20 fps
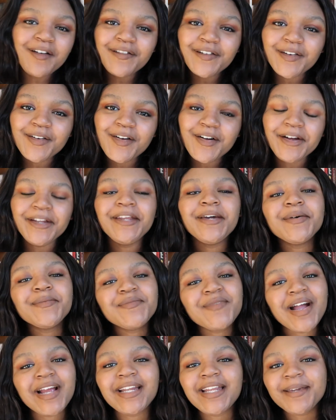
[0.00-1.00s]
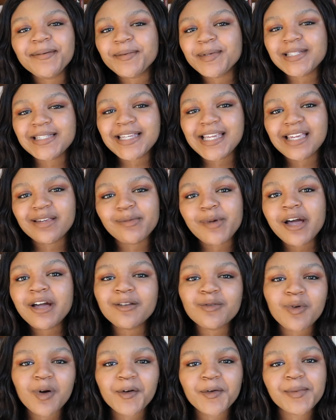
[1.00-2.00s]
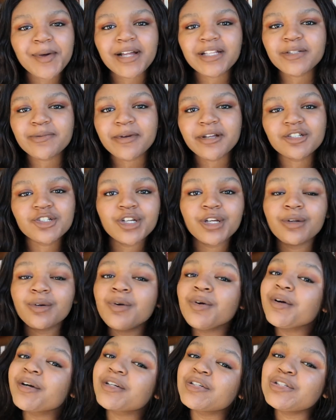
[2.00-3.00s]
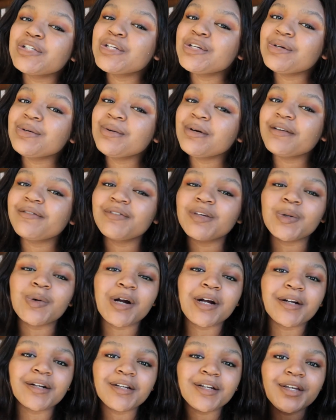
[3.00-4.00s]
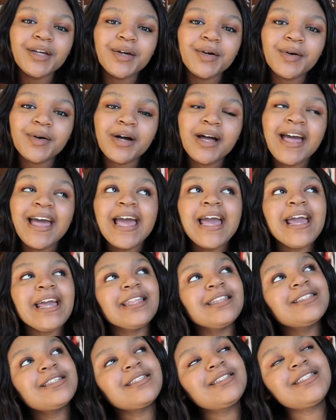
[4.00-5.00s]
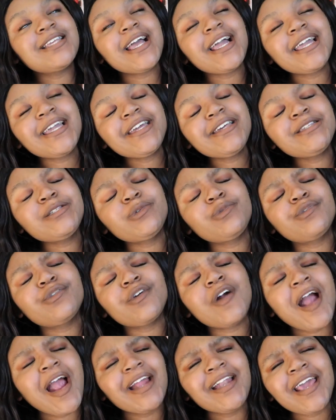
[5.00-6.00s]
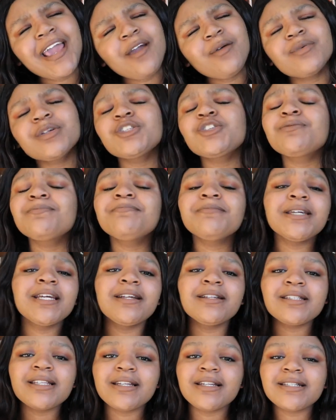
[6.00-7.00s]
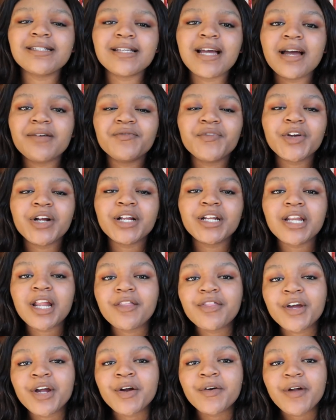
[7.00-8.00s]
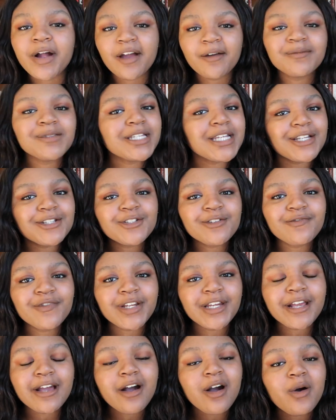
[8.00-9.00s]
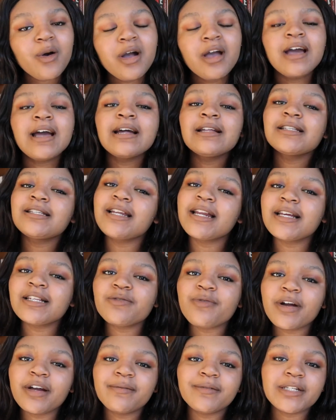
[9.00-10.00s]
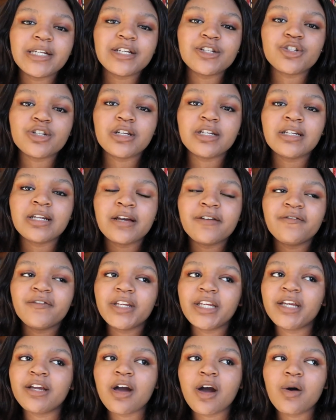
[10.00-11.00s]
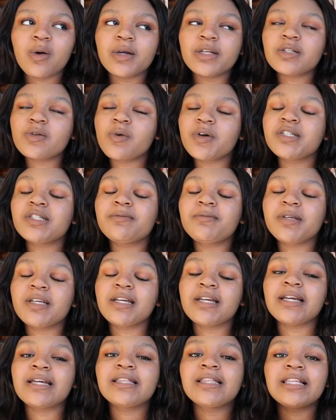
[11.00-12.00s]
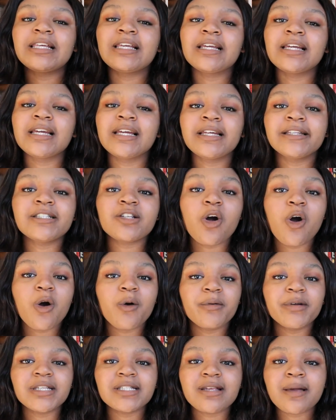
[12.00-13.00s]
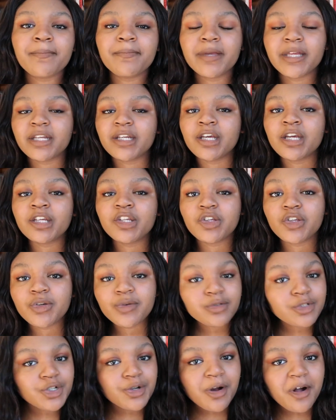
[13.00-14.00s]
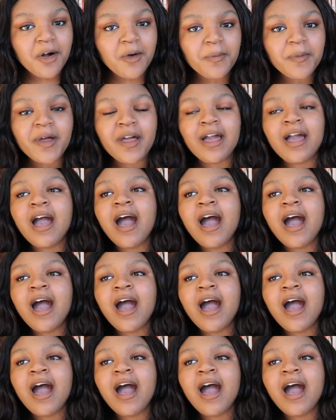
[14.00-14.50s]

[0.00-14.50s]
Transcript: everyone, my name is Nayema and welcome back to my channel, or two if you are new. And today is Friday, which means it is time for another recommendation video. Today's recommendation video is going to be the It's Always Been You trope.